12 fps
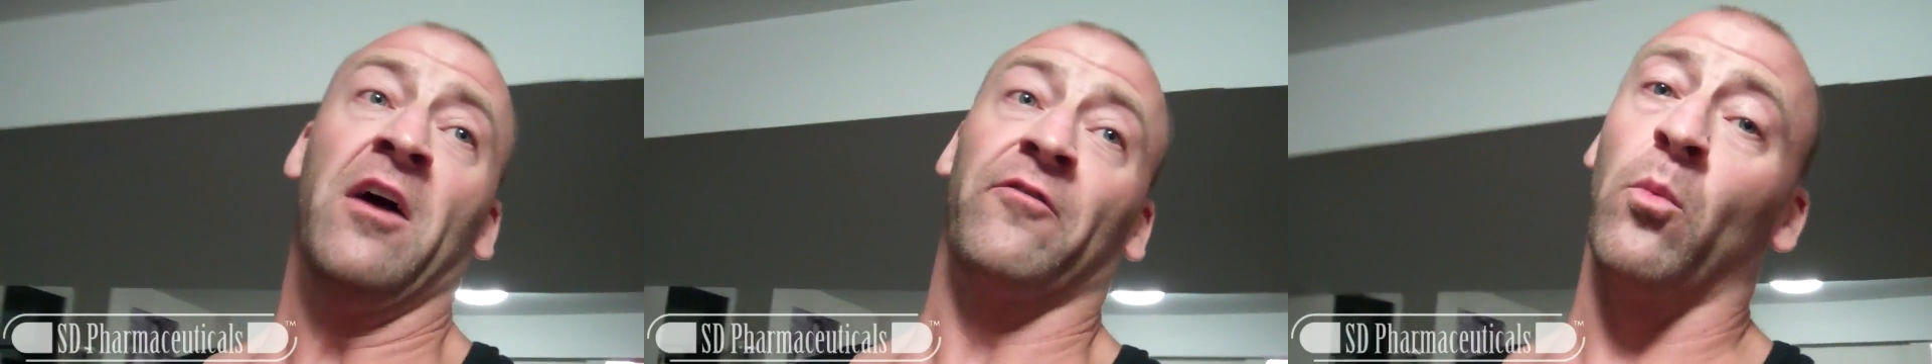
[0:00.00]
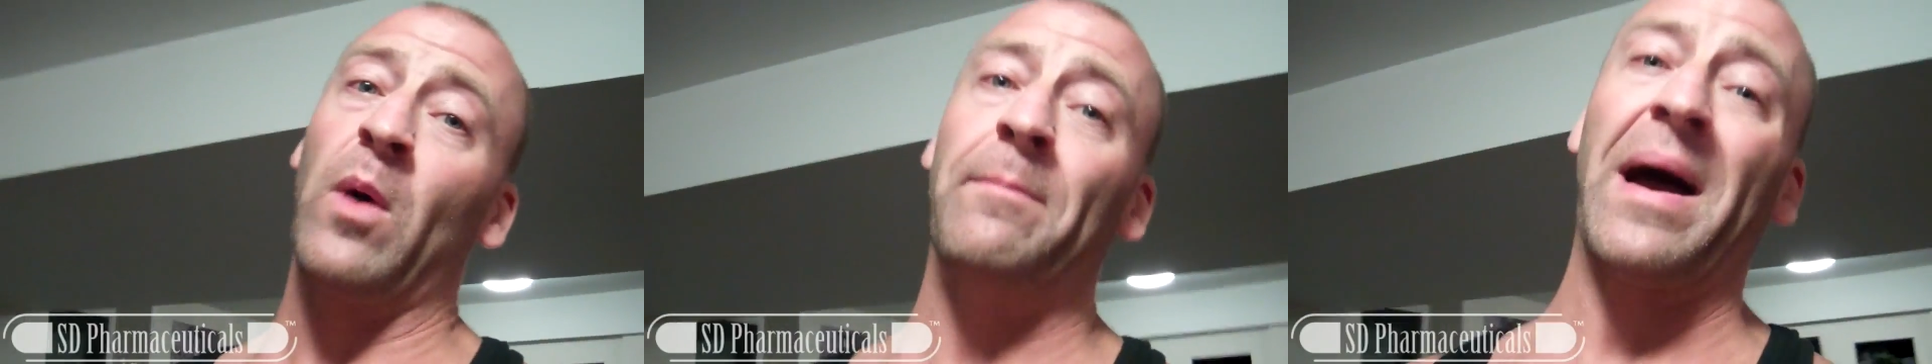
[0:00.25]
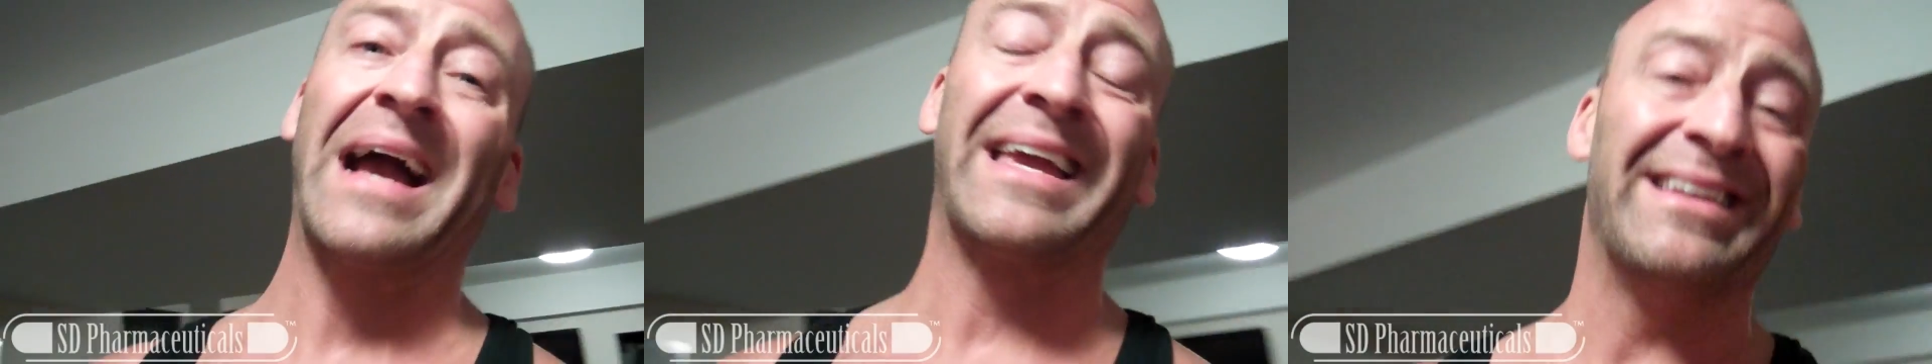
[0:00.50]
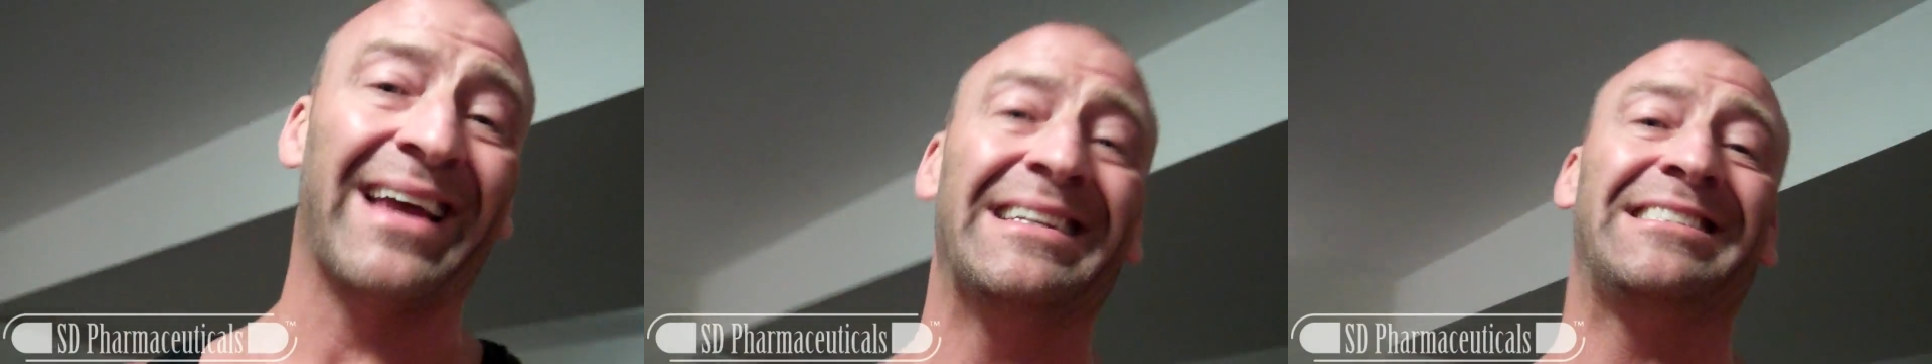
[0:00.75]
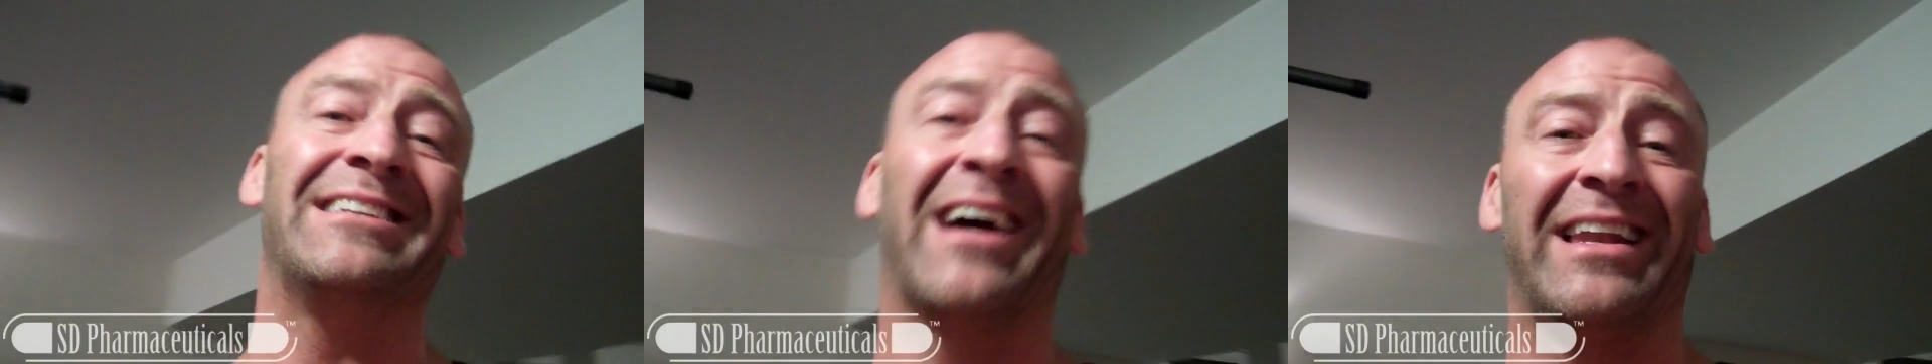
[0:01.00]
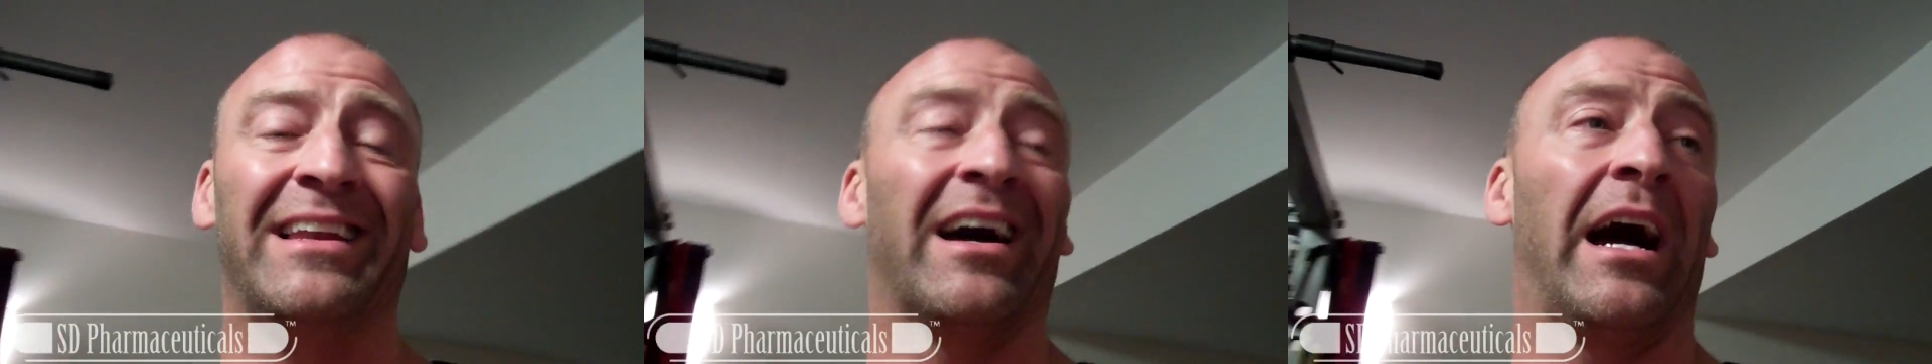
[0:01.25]
from way back in
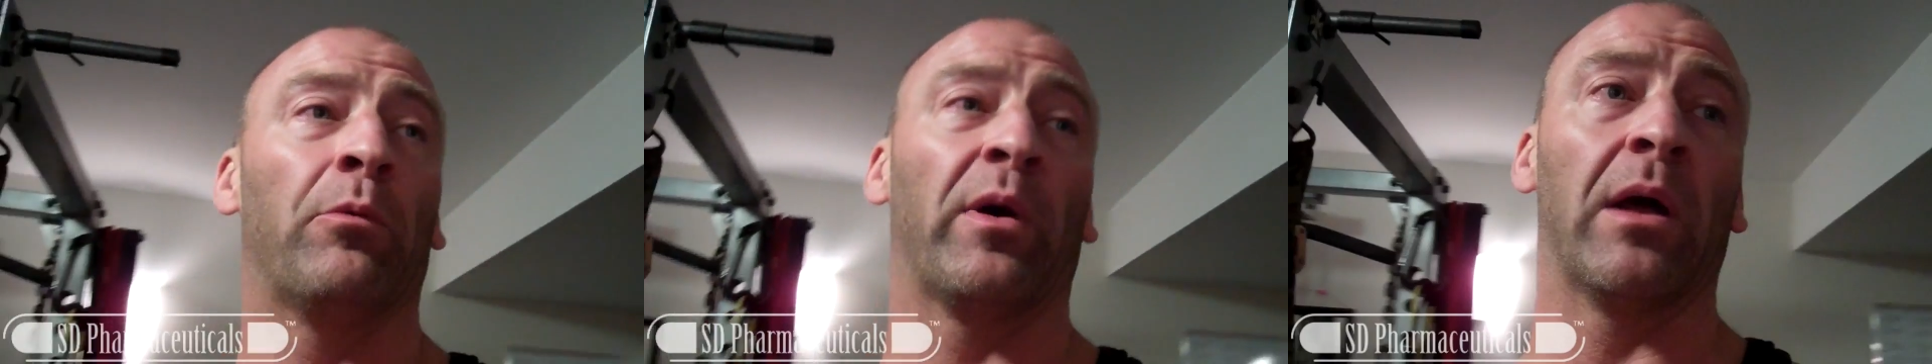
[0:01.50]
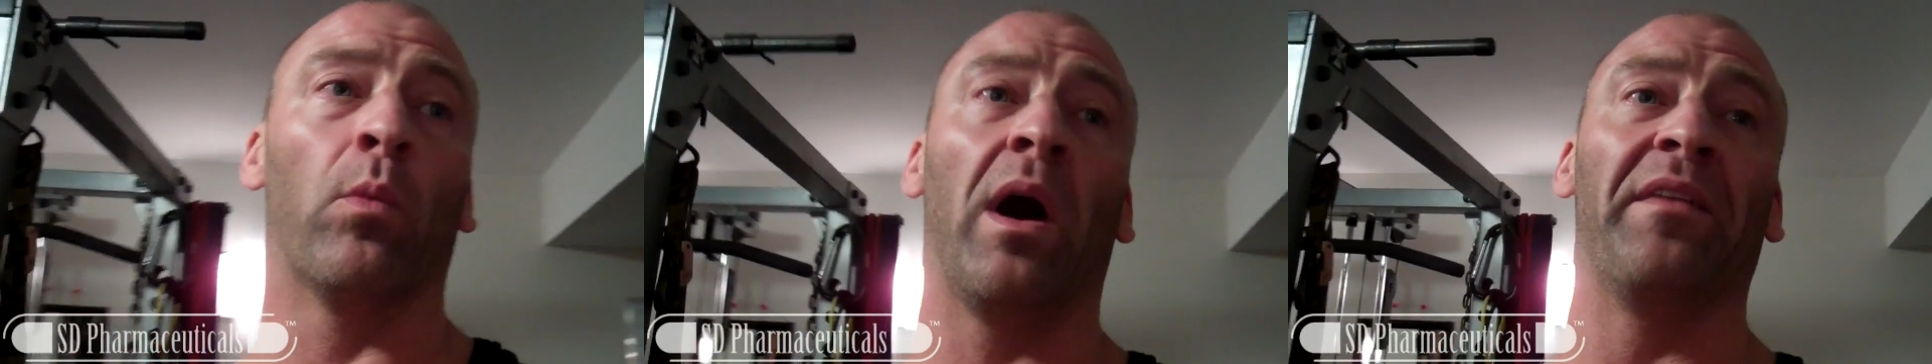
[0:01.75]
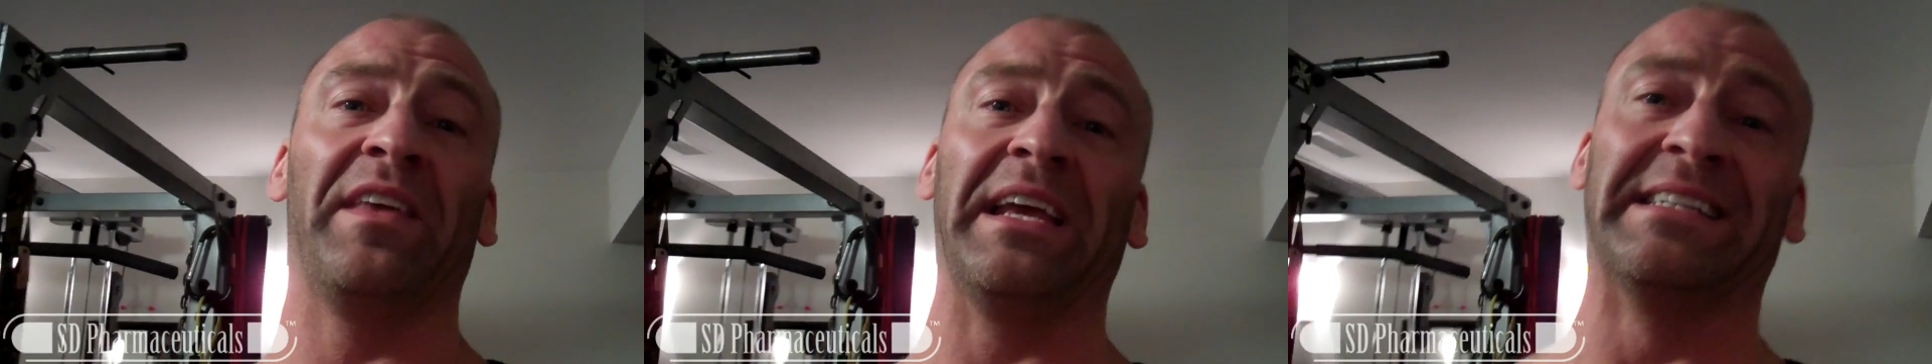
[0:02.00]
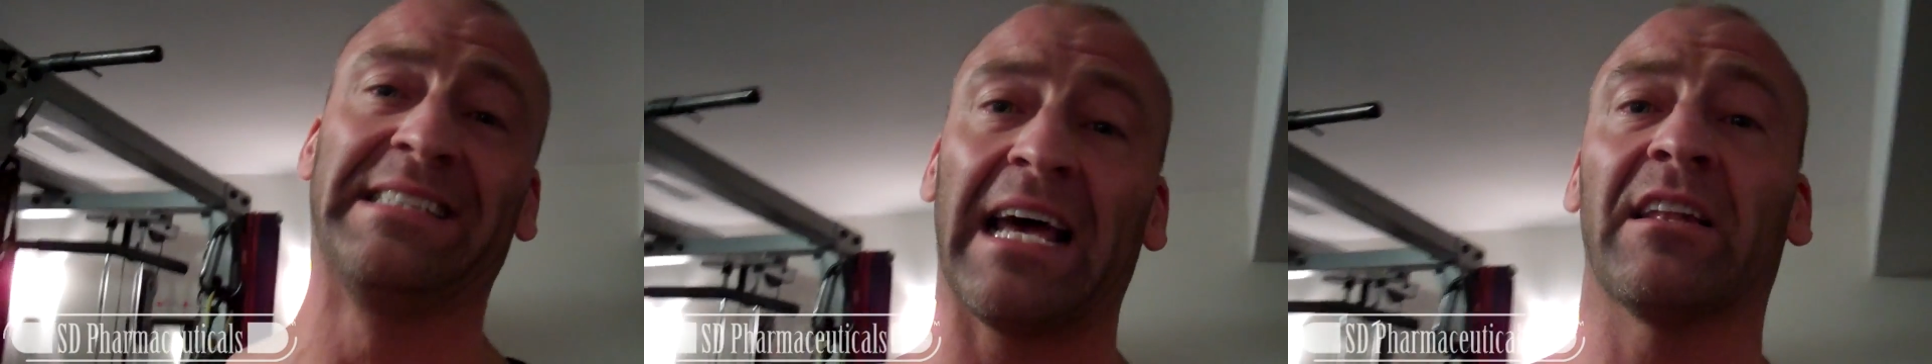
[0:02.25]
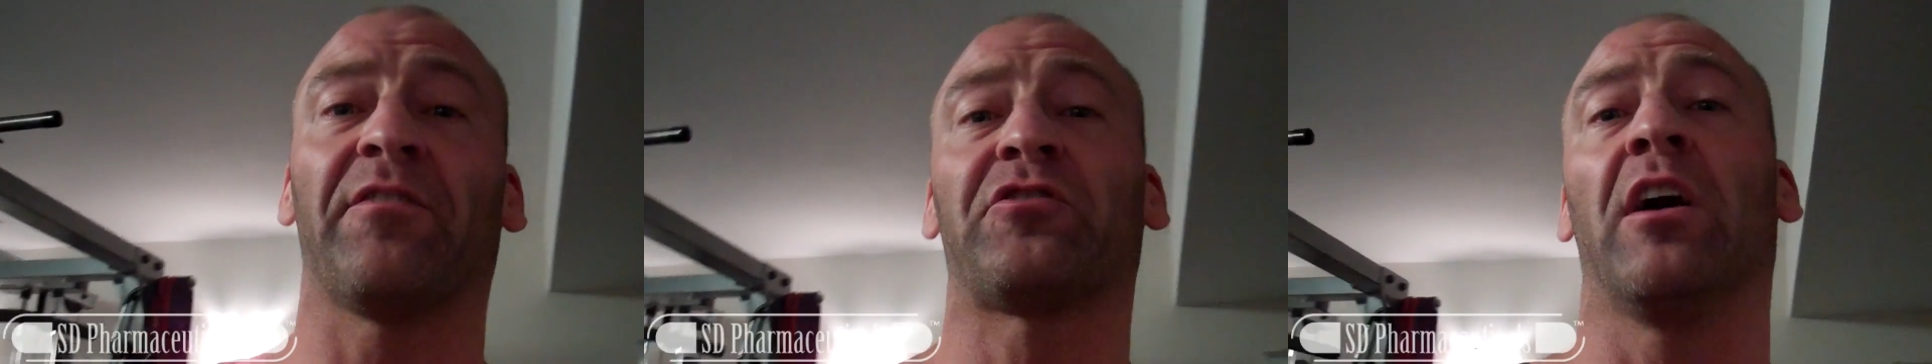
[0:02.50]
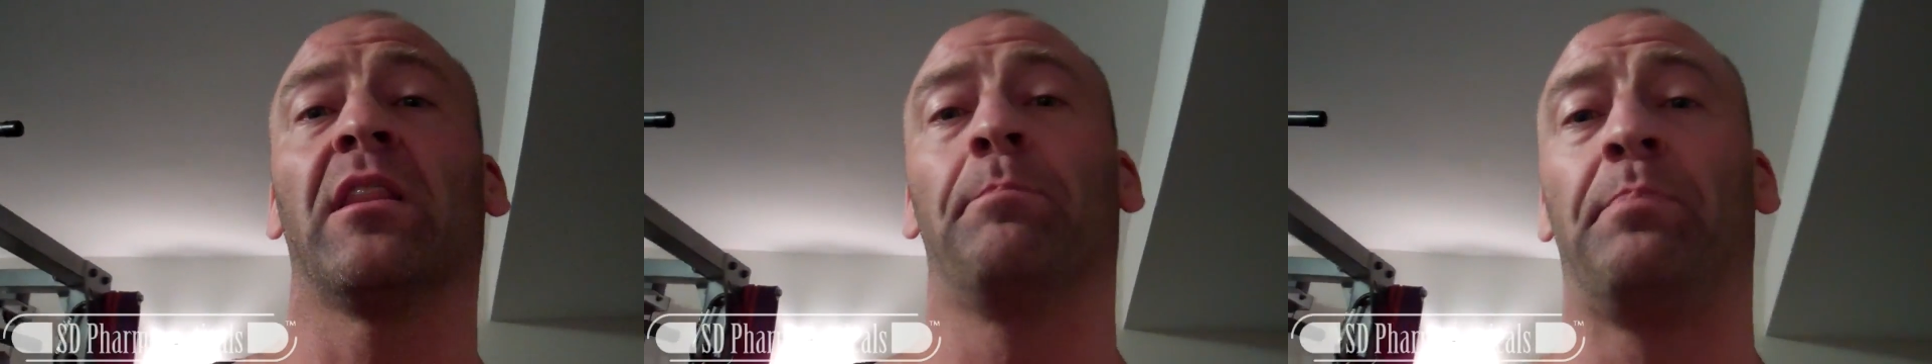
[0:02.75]
1999 when I won the
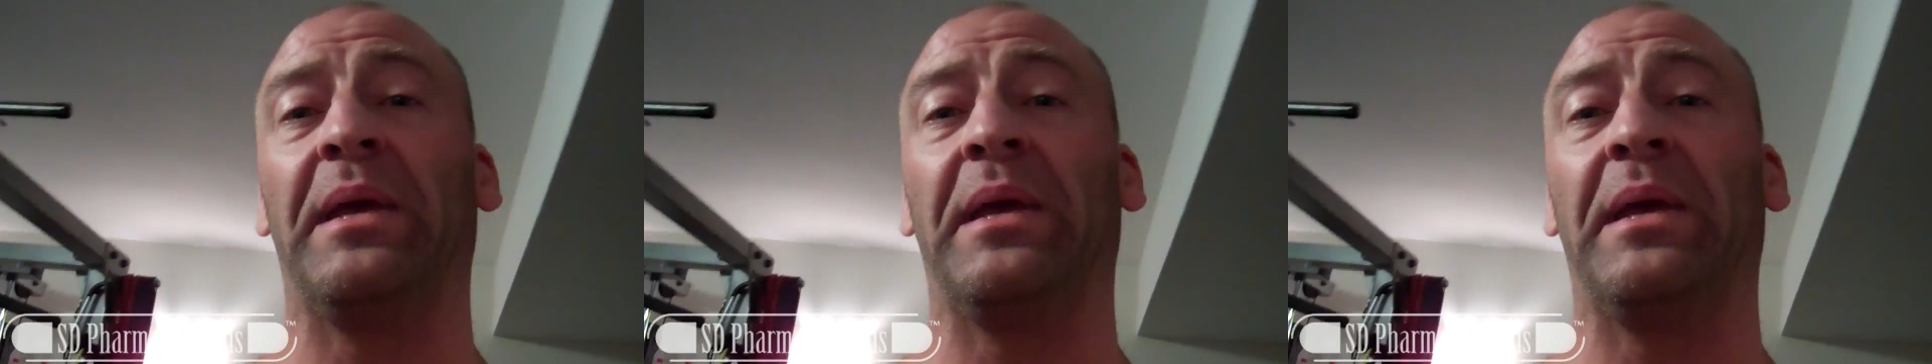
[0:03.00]
deadlift on the